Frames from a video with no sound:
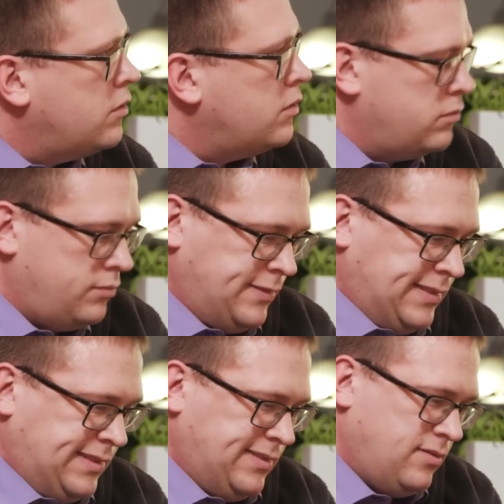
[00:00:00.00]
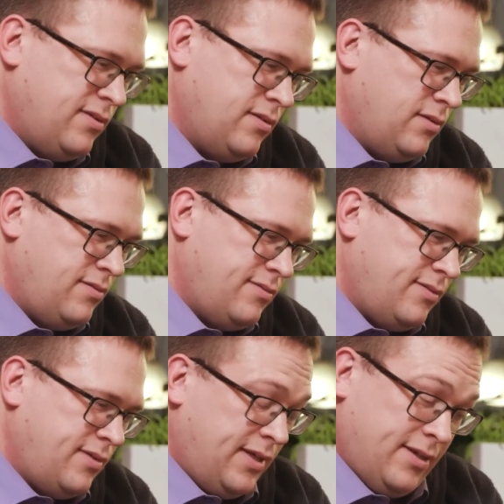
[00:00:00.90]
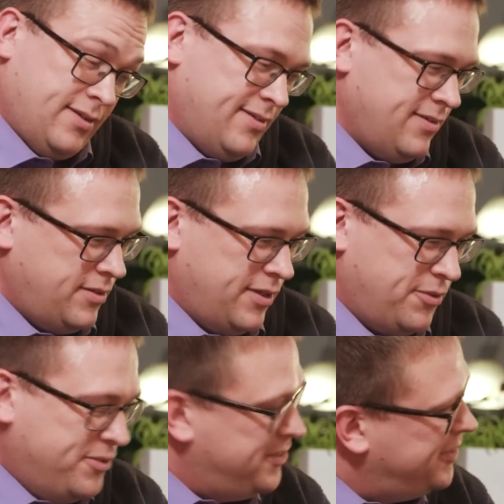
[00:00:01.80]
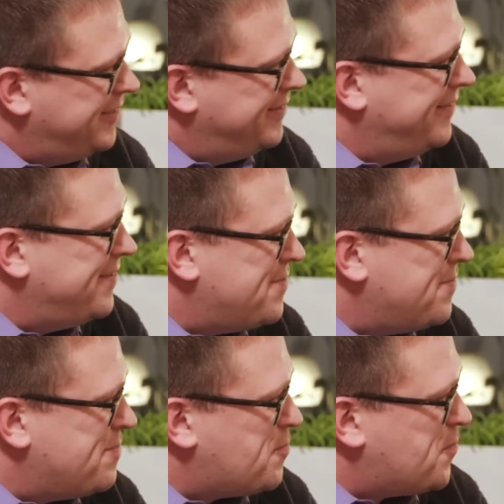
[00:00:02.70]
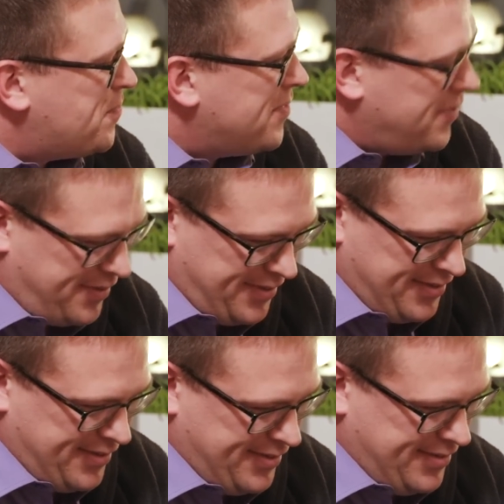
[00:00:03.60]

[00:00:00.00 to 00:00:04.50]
Just like the Pharisees of Jesus' day made up all kinds of rules not based on the